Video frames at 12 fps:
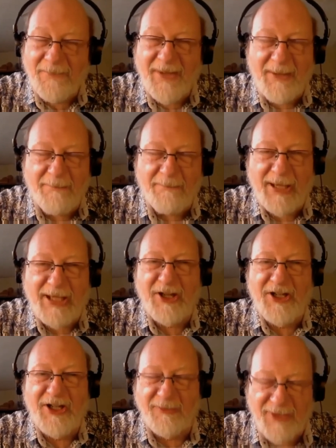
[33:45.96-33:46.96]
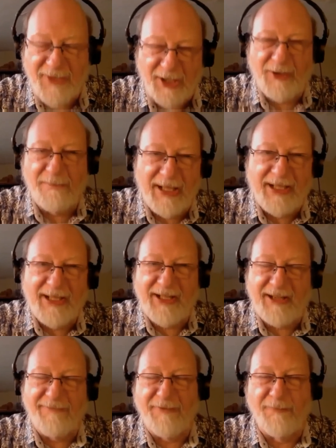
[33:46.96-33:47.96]
because of their ability
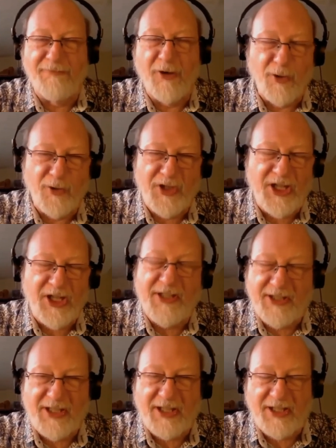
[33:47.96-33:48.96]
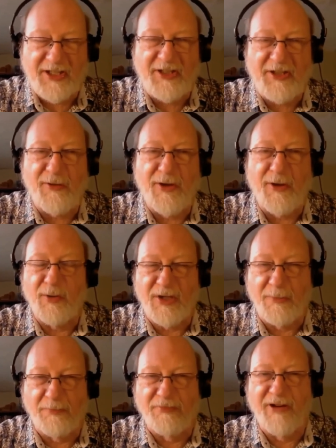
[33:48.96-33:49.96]
for photosynthesis, to
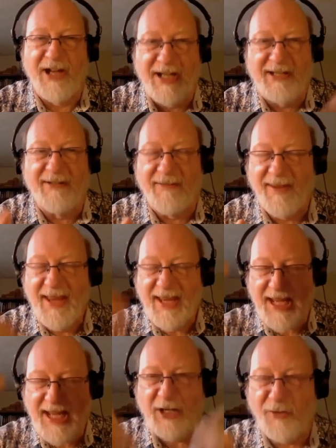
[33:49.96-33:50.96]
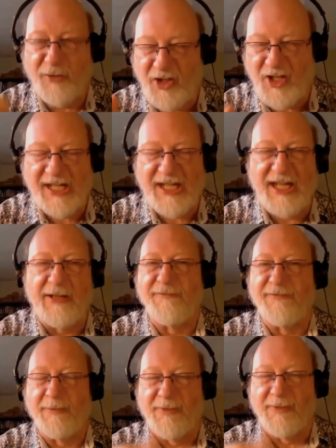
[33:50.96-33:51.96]
bring energy in
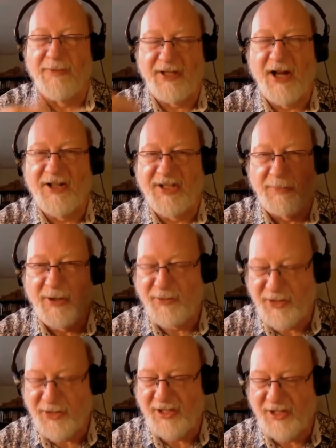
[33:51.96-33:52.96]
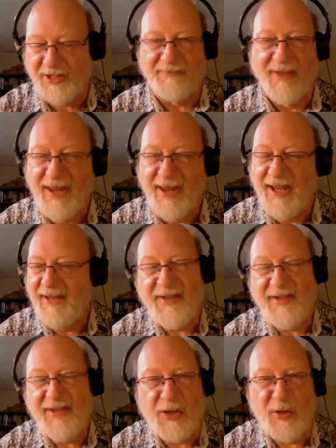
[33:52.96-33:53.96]
from the cosmos and
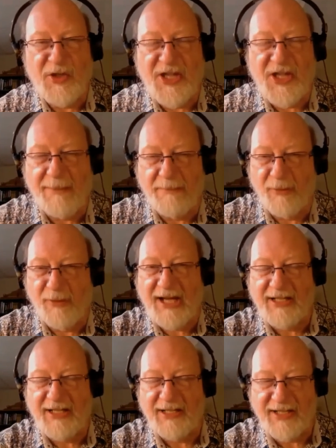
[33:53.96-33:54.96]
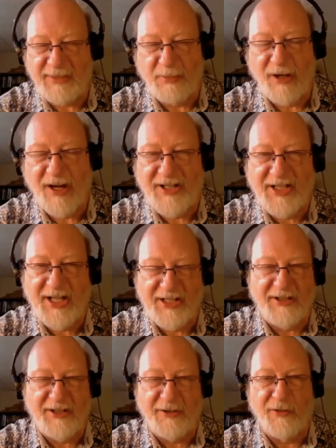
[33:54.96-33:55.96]
use that miraculous process to
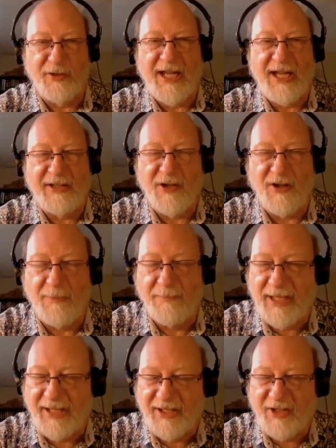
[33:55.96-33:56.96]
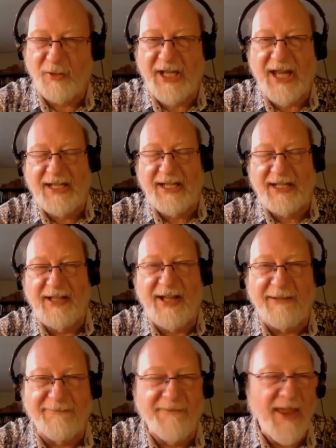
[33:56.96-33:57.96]
create complex organic life.
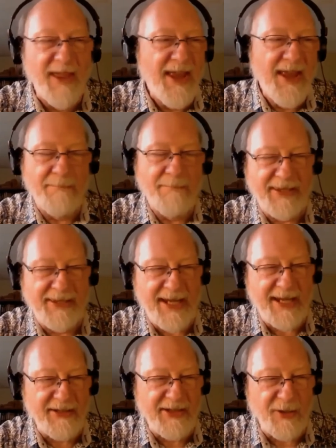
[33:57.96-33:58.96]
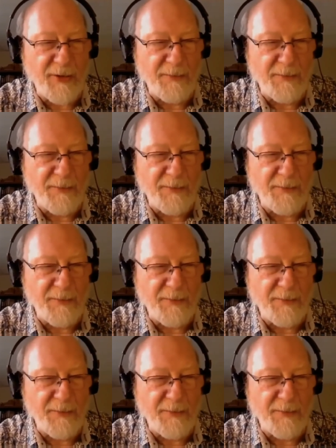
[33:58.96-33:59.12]
But then your